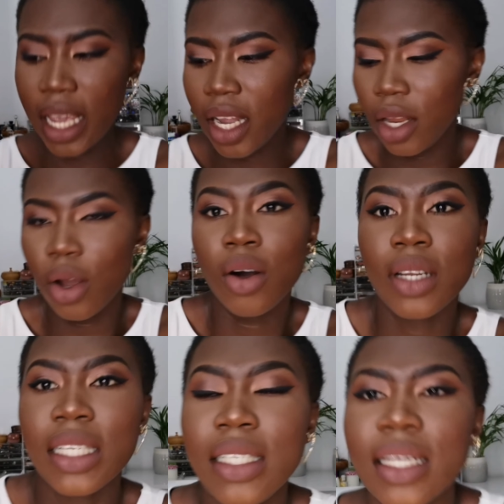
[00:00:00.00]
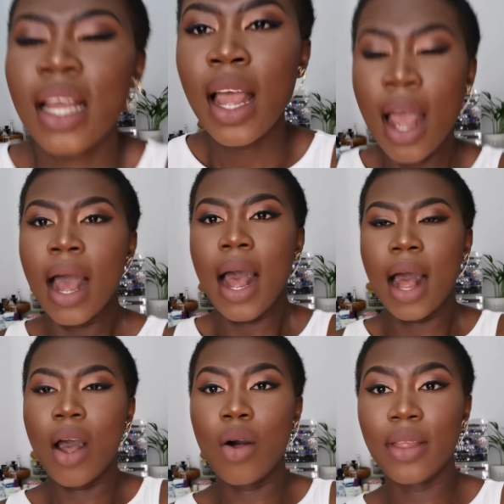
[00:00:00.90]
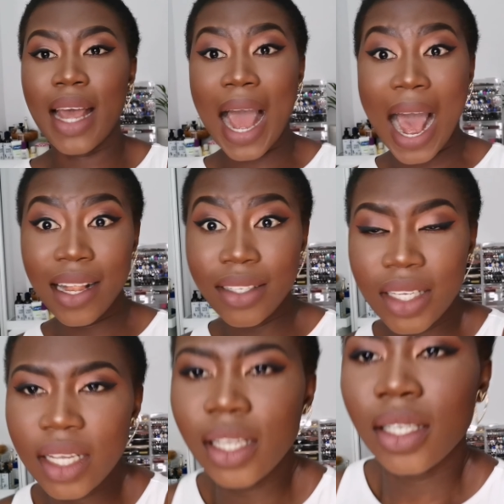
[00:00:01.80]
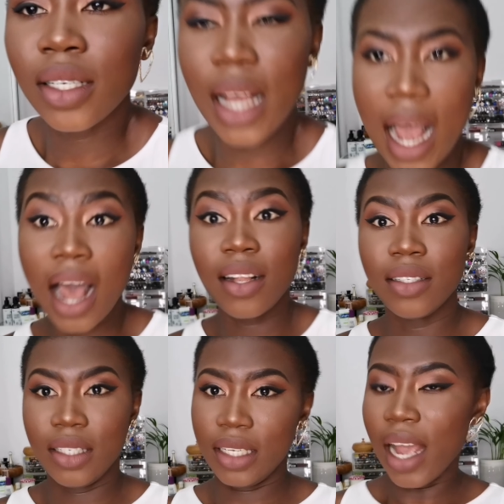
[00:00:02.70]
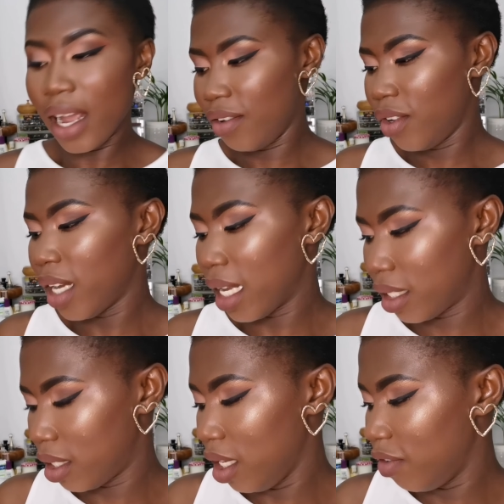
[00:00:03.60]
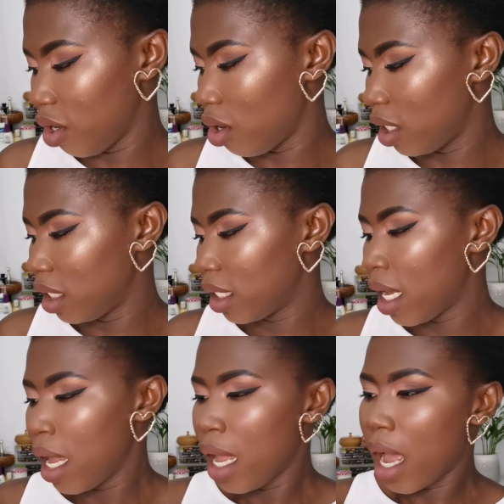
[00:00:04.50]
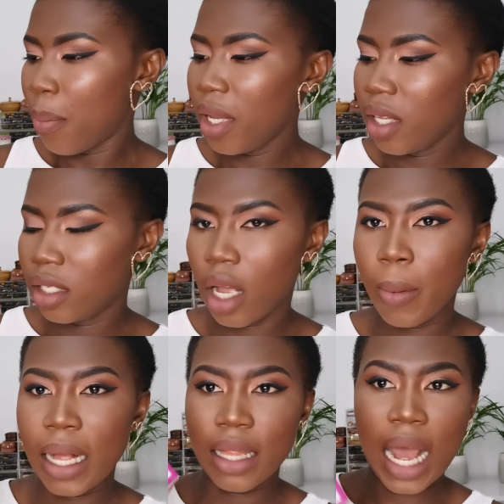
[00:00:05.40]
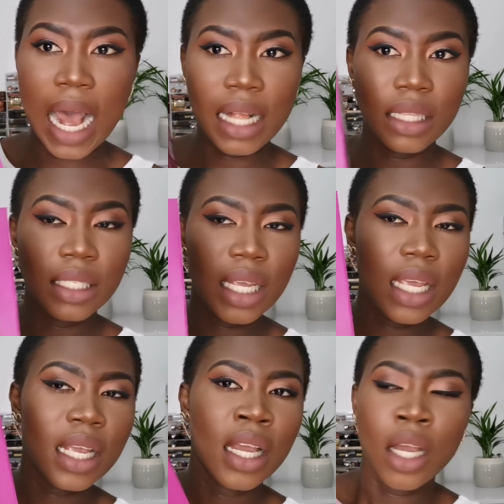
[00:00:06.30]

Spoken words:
here in Holland, on the Aldi, yeah, if you guys live in Holland. I picked this up at the Aldi.